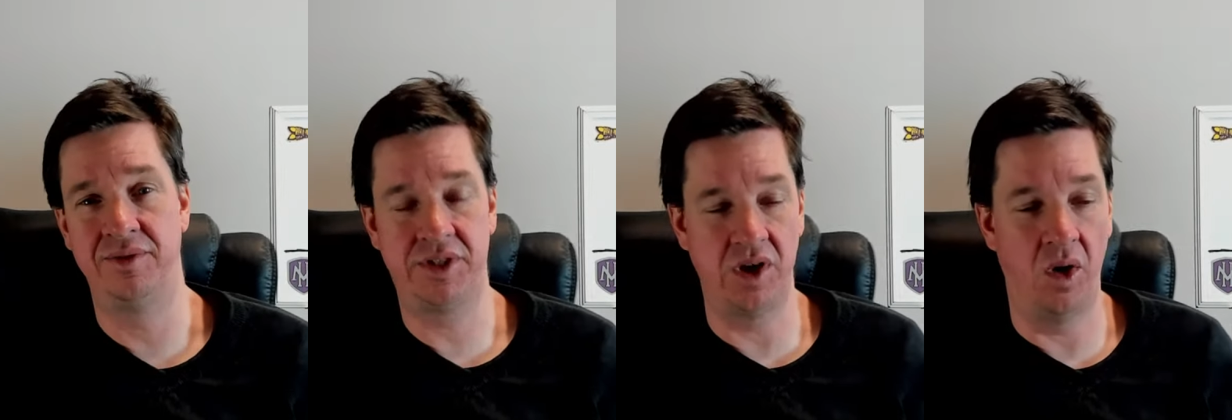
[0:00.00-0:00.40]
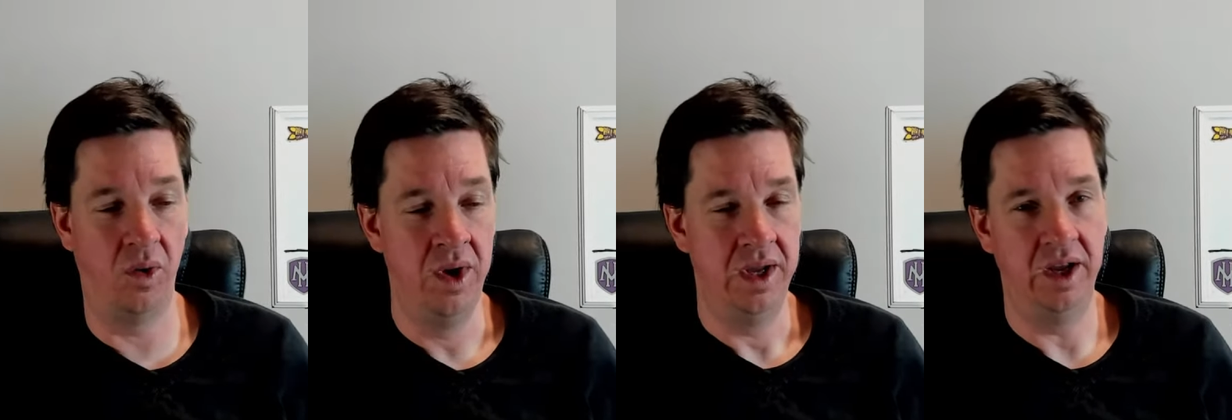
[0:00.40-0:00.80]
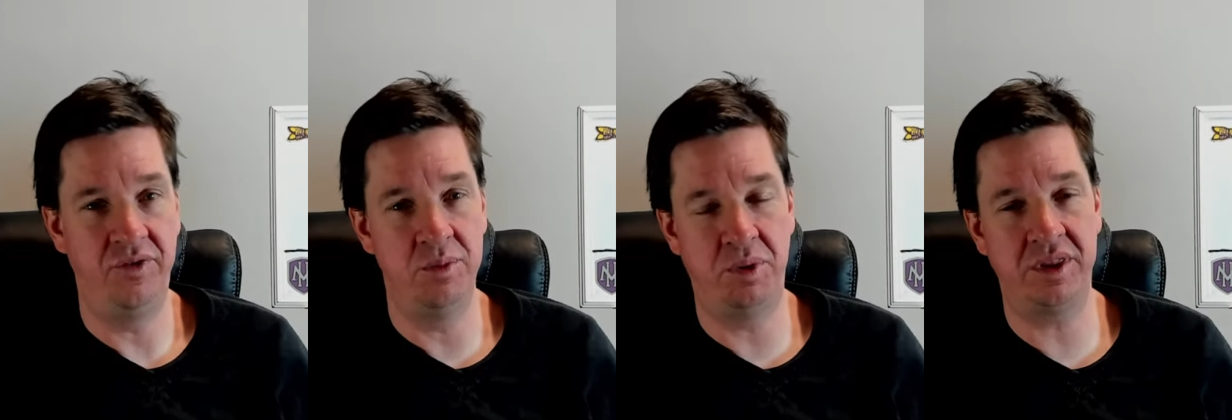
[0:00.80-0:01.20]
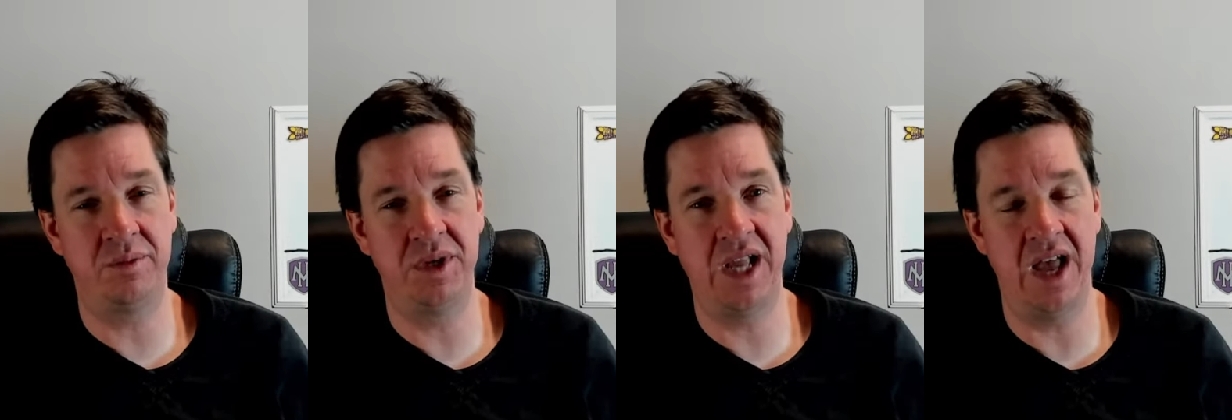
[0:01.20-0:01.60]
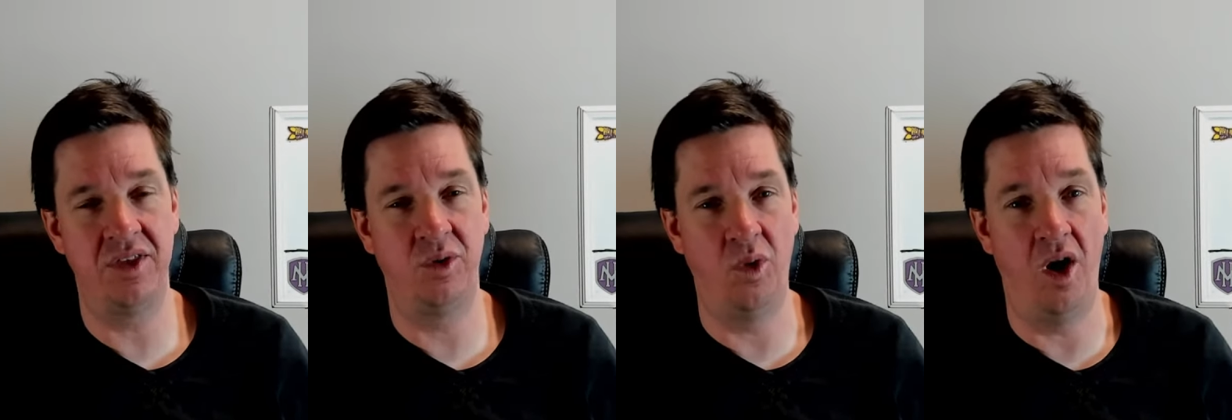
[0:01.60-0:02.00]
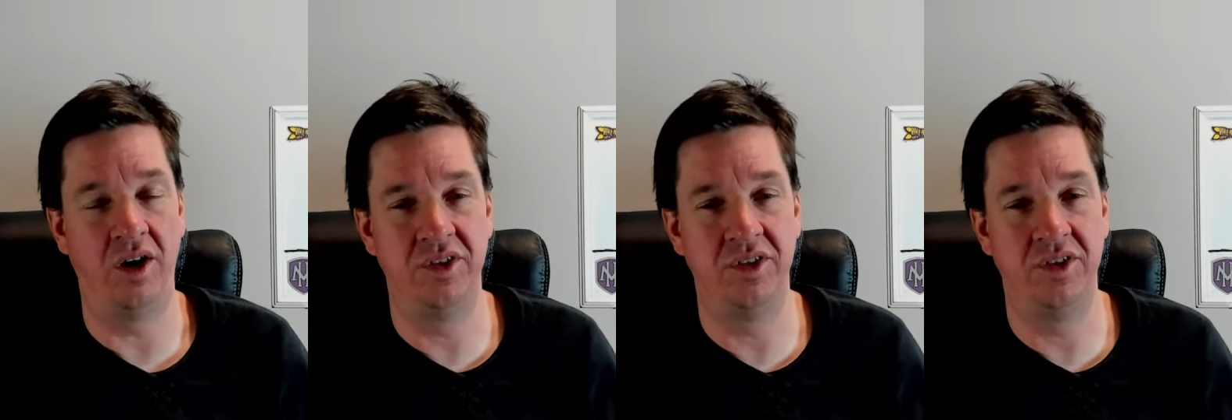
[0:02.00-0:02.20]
So if you put them together wrong,